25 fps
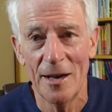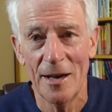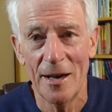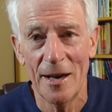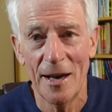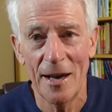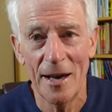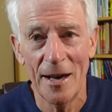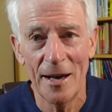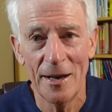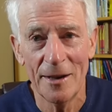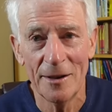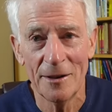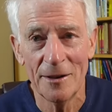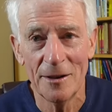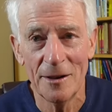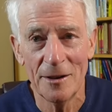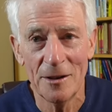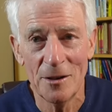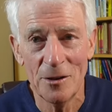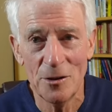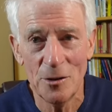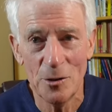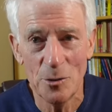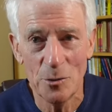and
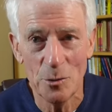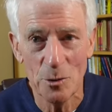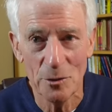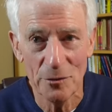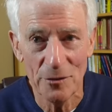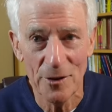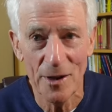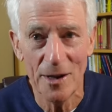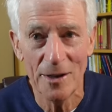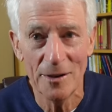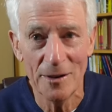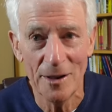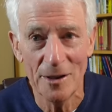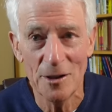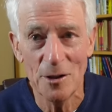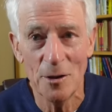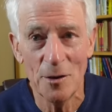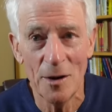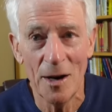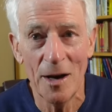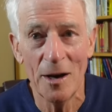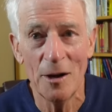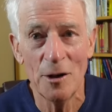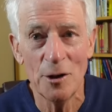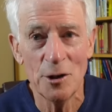you will find that your
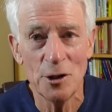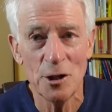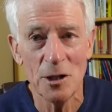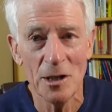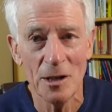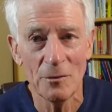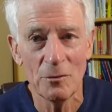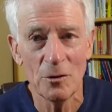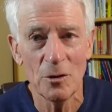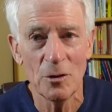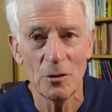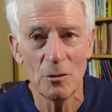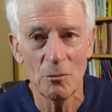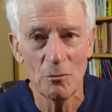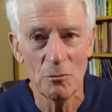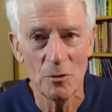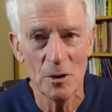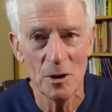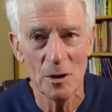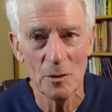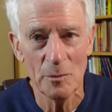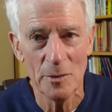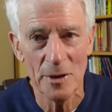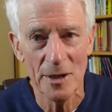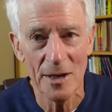energy level
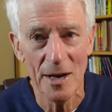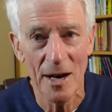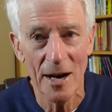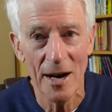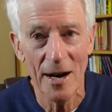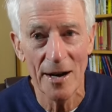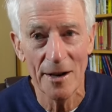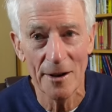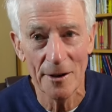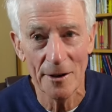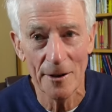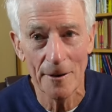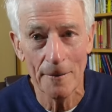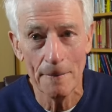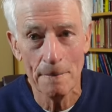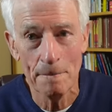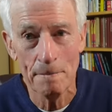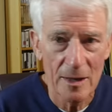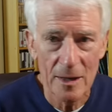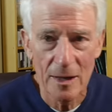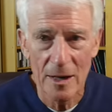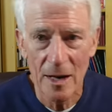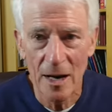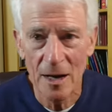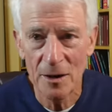will be higher.
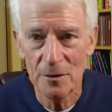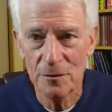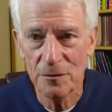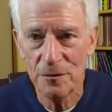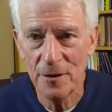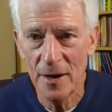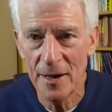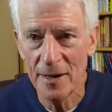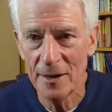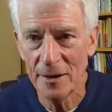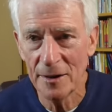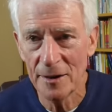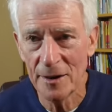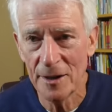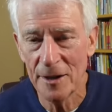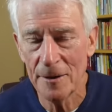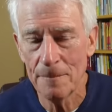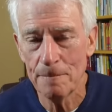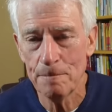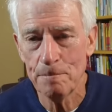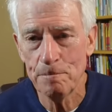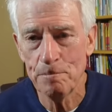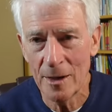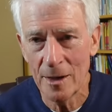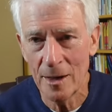And
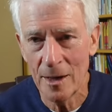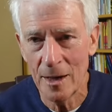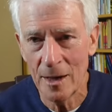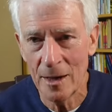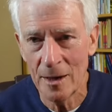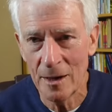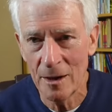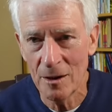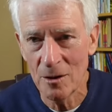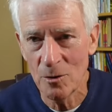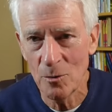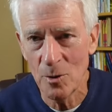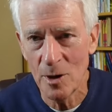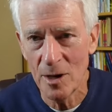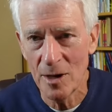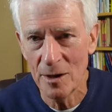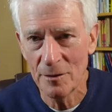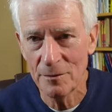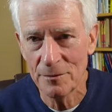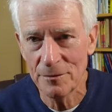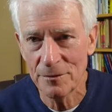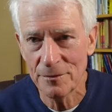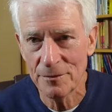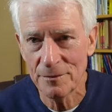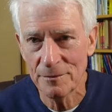finally, another way
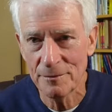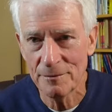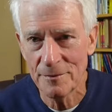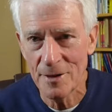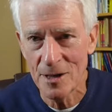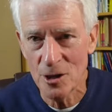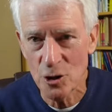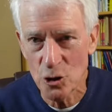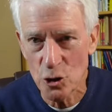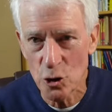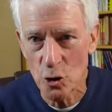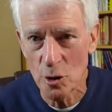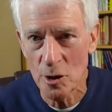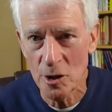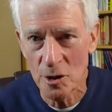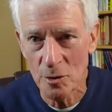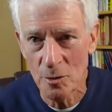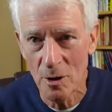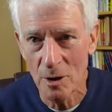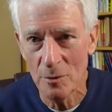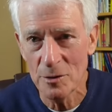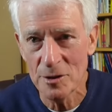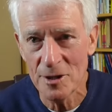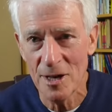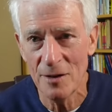of ensuring you
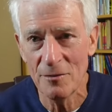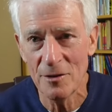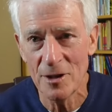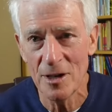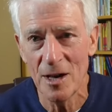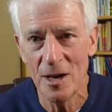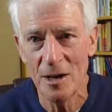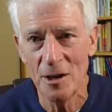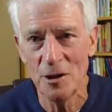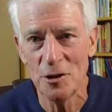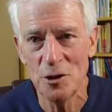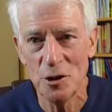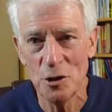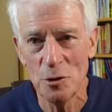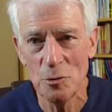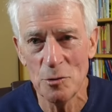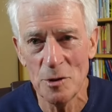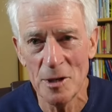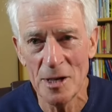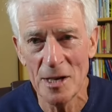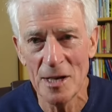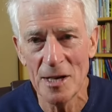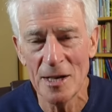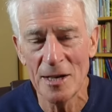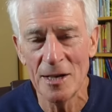always have the energy you
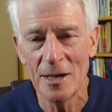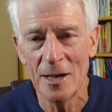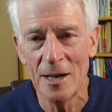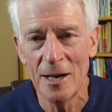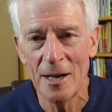need